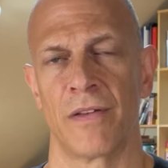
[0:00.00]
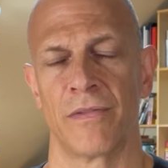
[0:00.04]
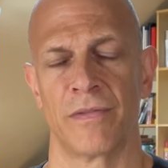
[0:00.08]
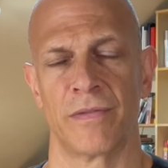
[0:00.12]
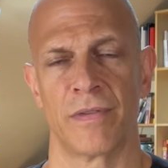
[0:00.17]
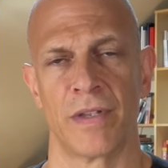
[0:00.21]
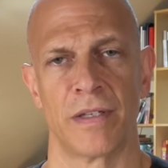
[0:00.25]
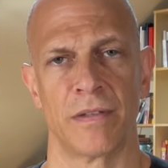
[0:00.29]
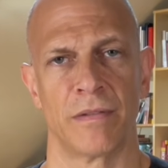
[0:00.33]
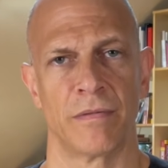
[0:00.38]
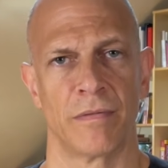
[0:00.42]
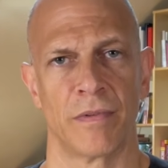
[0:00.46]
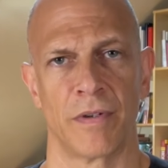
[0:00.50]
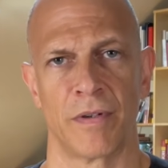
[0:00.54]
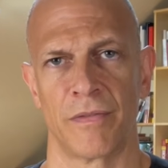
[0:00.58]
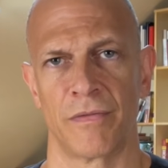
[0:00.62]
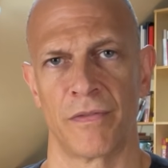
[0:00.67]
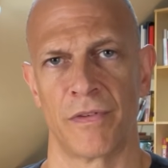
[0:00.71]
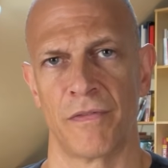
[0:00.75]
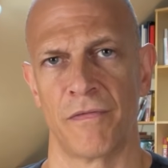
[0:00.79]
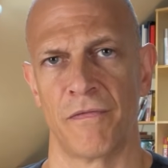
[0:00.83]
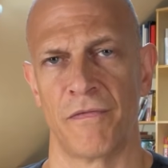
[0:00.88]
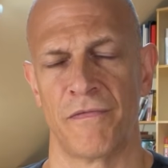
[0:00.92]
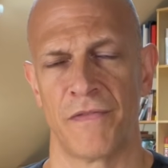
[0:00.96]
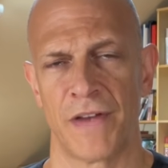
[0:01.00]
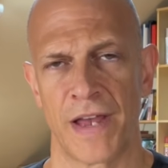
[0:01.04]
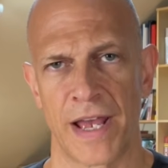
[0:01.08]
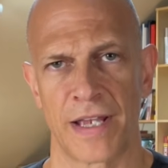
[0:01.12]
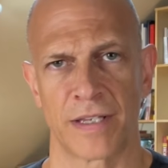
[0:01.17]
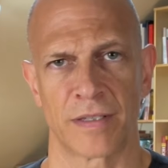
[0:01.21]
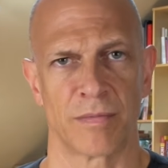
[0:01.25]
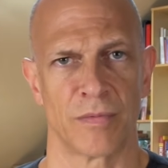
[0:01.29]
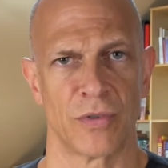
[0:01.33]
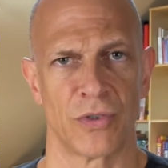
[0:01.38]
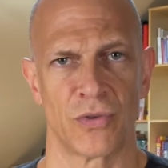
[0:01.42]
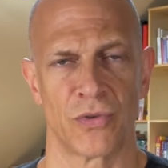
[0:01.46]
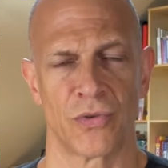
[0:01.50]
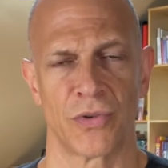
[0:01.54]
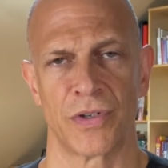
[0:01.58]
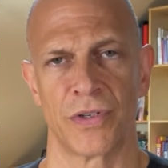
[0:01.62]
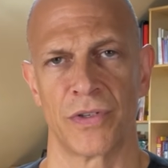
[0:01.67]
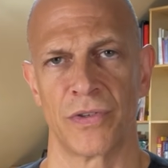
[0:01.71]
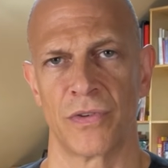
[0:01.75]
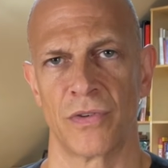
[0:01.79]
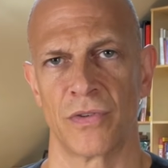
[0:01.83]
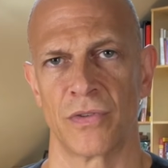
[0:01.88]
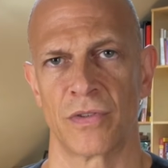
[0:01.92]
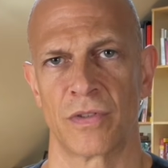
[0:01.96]
then the vast majority
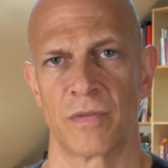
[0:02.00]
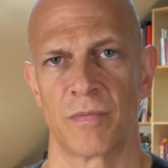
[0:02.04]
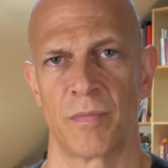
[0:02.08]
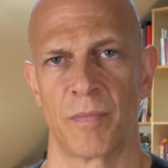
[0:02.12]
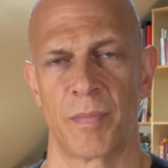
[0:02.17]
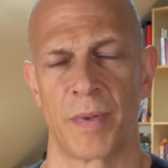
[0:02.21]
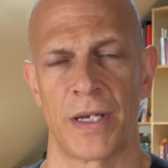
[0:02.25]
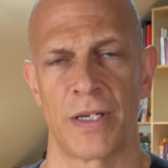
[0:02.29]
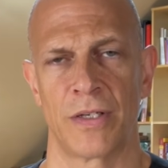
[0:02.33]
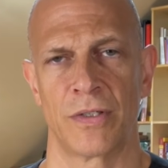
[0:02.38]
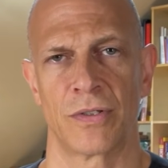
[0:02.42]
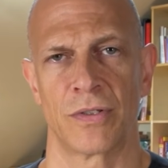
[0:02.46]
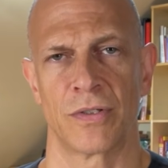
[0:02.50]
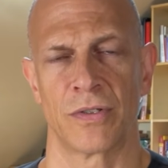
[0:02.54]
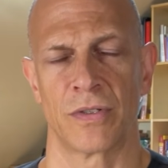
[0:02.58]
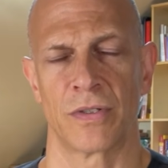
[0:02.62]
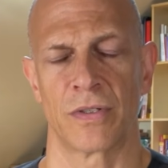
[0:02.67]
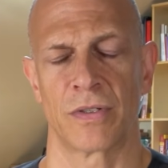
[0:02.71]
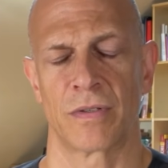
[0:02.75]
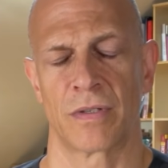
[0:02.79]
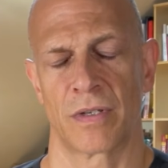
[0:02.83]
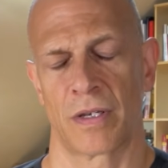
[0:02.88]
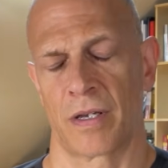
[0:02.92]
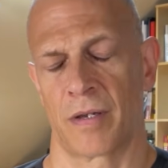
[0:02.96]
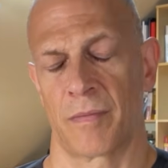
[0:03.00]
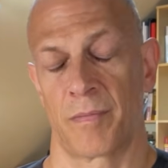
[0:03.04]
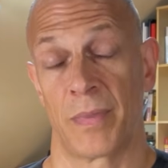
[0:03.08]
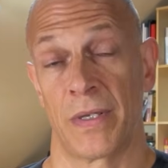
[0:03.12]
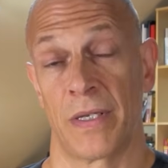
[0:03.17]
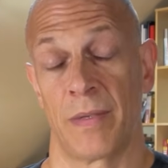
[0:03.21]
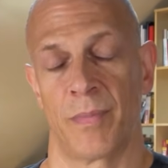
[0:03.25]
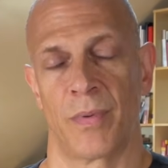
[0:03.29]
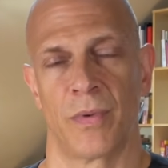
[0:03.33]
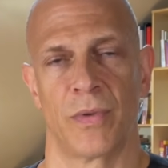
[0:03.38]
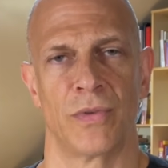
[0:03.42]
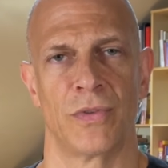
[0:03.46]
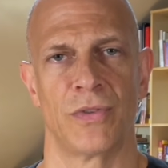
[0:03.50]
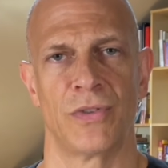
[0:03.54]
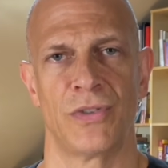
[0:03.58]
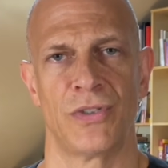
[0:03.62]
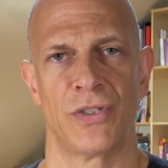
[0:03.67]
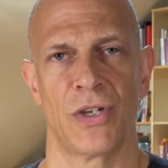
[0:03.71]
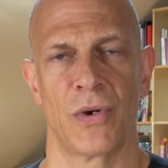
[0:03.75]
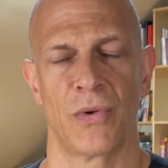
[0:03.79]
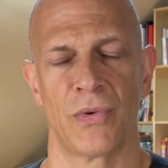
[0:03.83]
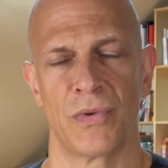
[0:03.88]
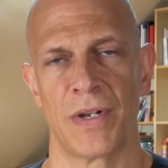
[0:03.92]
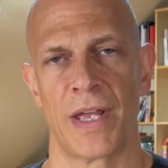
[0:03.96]
of those patients, people
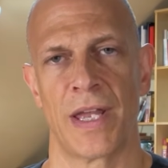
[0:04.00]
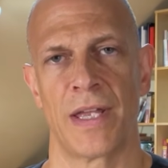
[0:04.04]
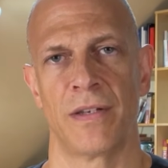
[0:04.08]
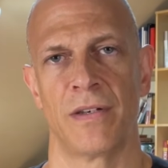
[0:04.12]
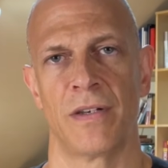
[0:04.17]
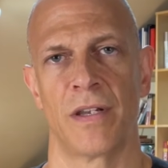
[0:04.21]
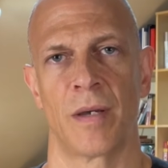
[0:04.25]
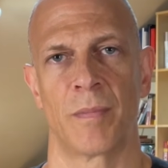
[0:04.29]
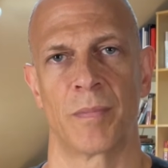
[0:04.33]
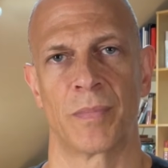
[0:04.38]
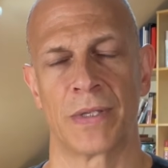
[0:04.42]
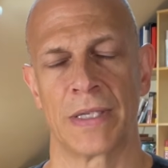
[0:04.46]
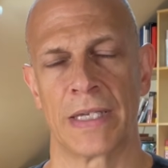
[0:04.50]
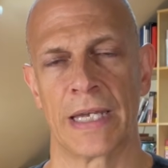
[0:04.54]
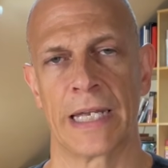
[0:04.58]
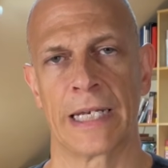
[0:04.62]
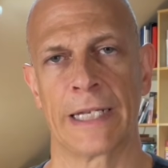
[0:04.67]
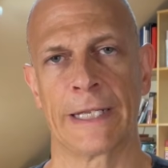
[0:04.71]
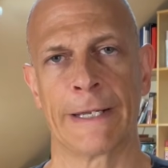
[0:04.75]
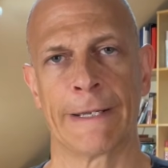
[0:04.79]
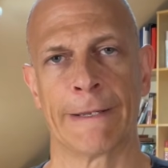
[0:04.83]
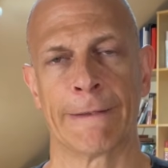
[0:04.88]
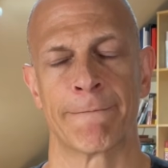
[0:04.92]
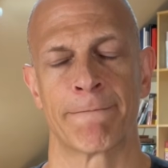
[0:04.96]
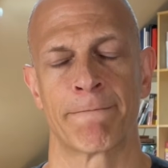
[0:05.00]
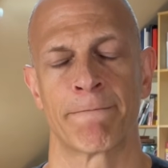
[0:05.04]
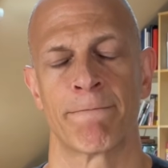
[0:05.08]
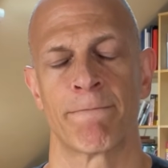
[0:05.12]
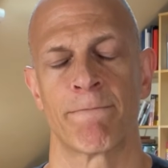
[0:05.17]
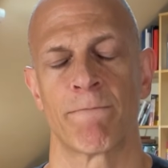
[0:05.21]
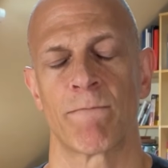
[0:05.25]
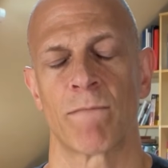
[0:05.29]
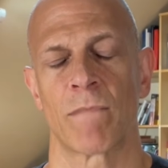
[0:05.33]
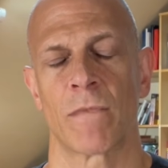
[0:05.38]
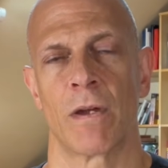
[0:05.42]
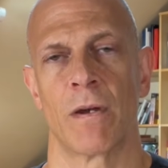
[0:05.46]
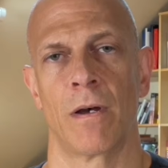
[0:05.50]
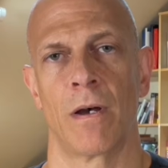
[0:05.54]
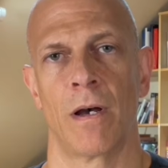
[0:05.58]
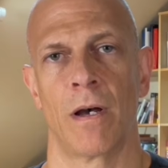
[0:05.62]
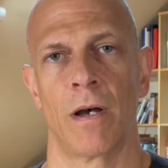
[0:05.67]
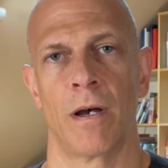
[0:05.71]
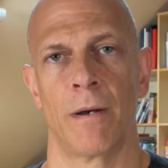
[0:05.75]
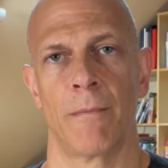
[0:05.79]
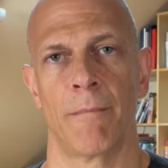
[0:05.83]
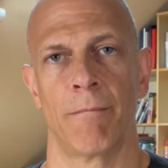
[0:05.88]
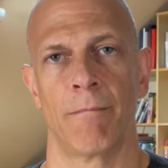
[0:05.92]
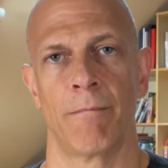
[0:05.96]
don't end up getting
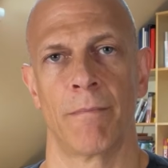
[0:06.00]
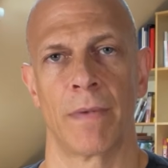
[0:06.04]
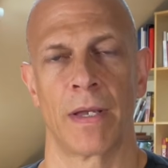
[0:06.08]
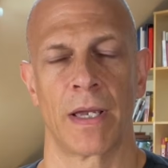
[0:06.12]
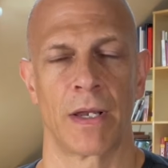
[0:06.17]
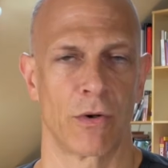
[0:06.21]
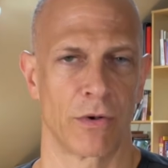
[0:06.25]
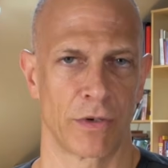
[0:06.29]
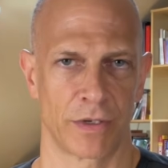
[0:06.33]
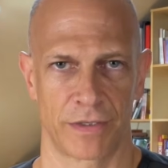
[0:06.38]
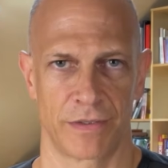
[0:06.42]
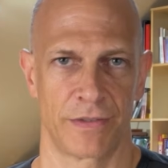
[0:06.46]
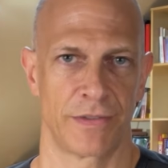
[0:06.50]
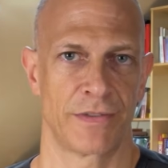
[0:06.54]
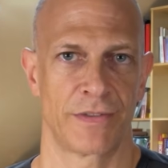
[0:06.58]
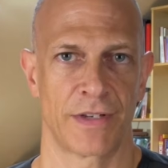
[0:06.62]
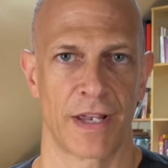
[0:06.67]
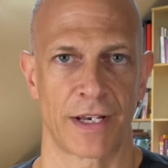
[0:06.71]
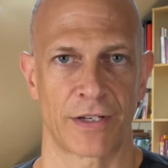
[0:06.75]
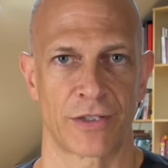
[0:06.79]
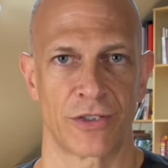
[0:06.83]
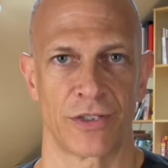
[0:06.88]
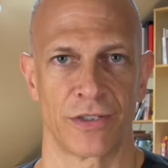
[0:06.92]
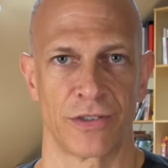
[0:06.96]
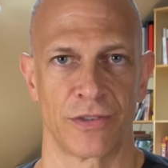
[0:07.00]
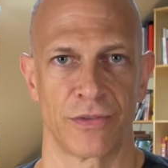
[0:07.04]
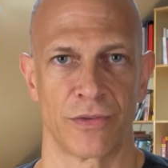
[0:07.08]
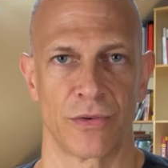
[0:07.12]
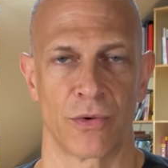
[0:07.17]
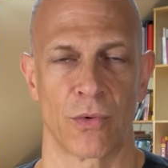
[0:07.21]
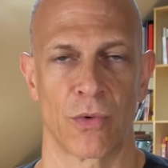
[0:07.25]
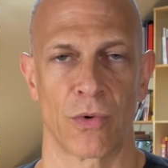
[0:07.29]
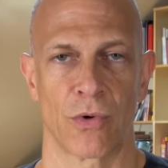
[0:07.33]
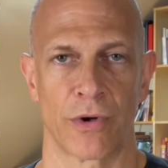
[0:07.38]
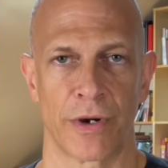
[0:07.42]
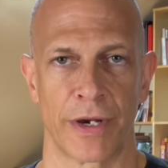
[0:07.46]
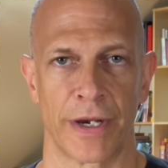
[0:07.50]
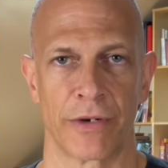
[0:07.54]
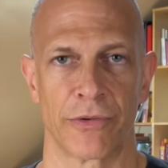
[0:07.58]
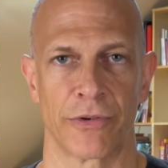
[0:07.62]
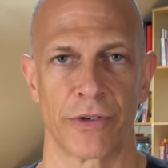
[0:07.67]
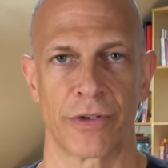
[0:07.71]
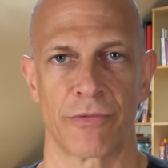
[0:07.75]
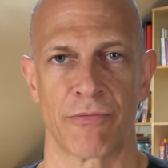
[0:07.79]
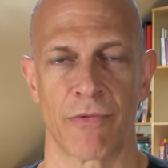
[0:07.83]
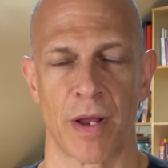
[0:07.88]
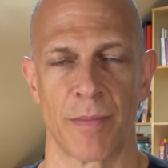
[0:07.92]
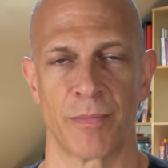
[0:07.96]
aortic dissection or
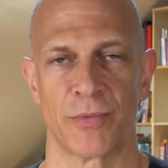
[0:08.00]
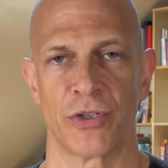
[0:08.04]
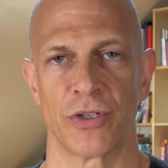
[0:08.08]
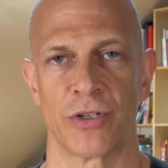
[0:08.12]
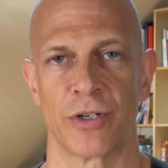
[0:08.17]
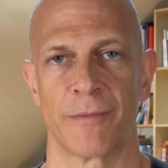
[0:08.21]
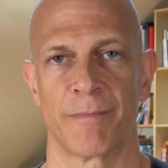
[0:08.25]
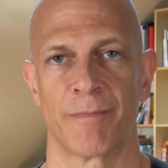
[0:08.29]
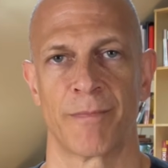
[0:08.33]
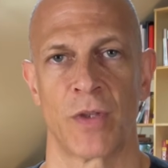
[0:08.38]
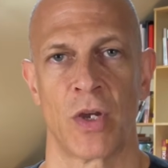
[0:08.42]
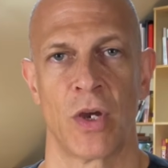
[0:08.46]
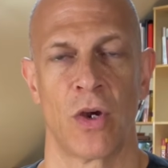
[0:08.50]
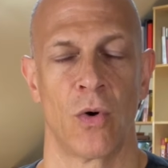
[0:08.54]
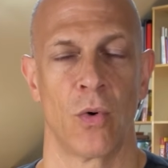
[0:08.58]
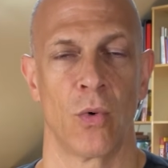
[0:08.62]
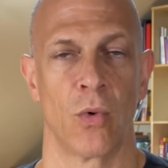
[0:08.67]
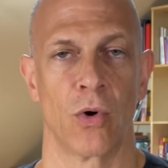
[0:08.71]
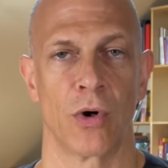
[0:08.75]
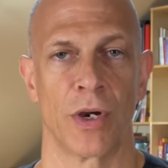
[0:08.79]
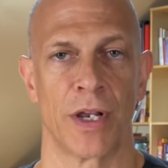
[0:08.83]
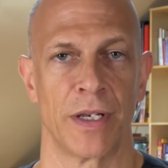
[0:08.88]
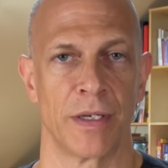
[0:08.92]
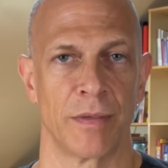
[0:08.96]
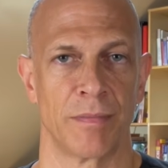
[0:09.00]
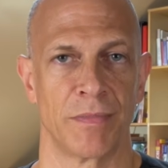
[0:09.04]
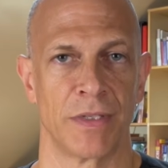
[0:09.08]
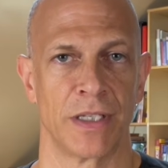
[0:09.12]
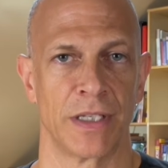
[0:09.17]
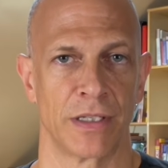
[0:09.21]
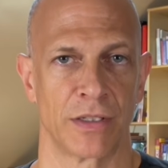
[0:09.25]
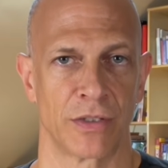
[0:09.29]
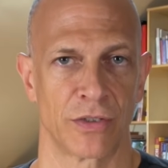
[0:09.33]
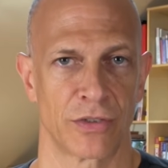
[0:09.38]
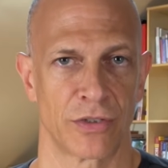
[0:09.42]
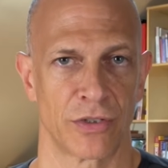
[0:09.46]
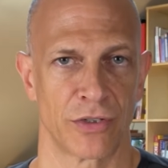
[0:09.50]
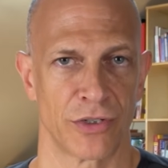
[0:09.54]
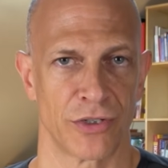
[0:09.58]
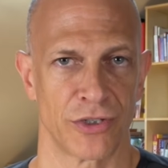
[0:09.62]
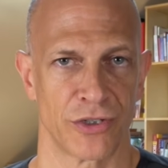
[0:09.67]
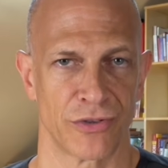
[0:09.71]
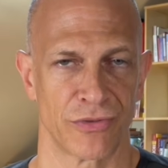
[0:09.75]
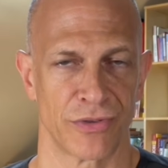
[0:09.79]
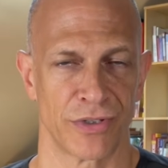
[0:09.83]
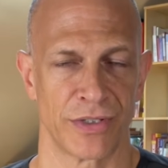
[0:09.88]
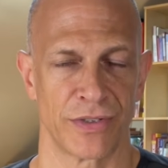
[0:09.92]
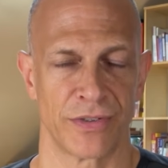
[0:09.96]
aortic rupture or end up needing
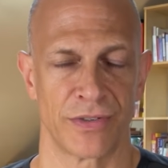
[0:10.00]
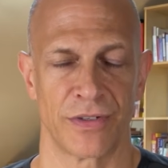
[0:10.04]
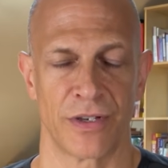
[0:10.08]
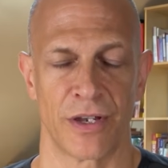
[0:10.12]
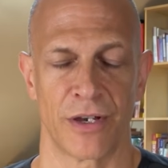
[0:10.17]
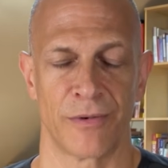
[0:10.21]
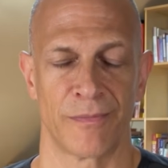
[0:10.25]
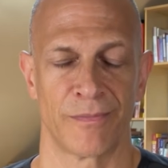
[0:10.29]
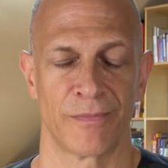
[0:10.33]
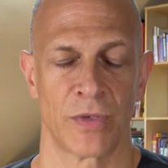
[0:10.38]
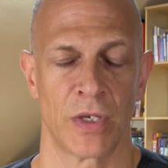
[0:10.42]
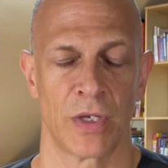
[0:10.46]
surgery. So